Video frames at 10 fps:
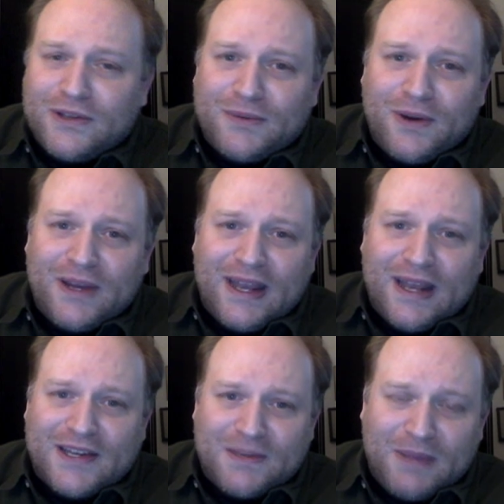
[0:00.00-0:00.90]
where he can
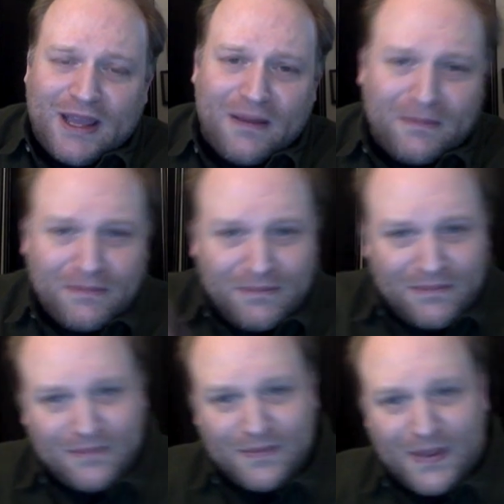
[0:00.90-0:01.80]
actually become
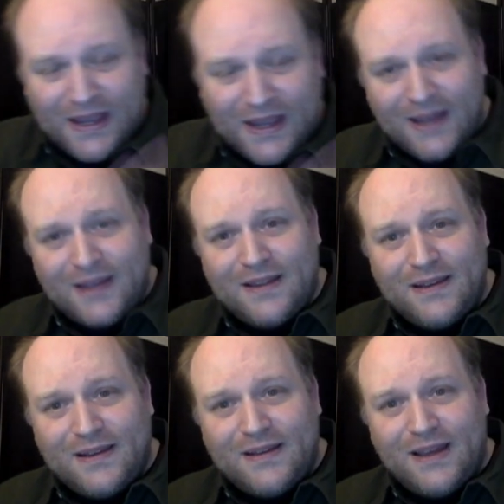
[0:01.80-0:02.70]
like
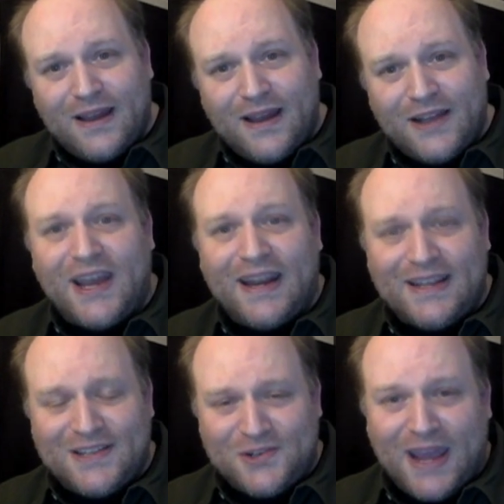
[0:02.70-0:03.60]
a
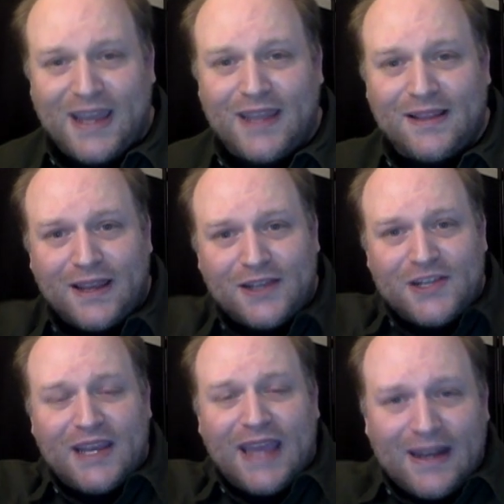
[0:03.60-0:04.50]
Chinese dragon, like a
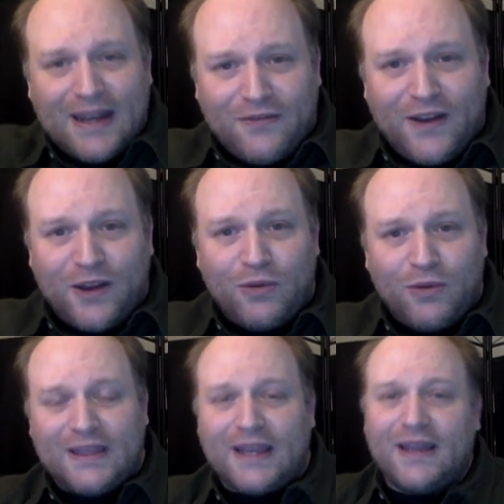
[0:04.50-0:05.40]
gigantic
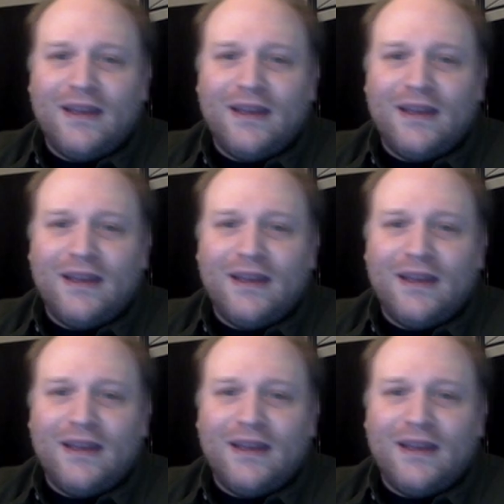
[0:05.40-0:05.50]
fire-breathing